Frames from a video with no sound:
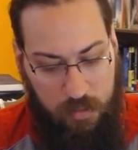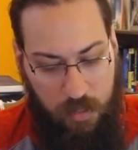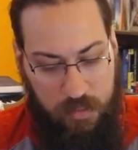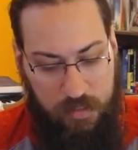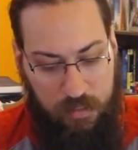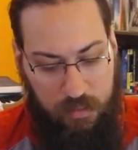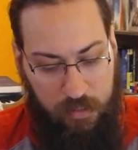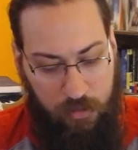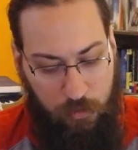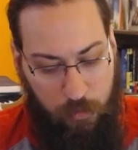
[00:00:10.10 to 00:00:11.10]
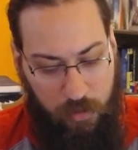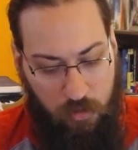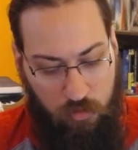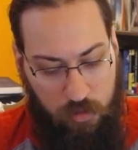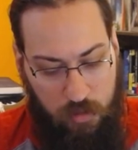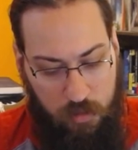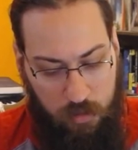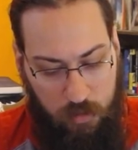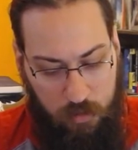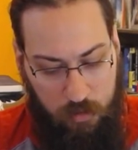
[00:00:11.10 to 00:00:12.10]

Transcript: His eyes glittered with interest.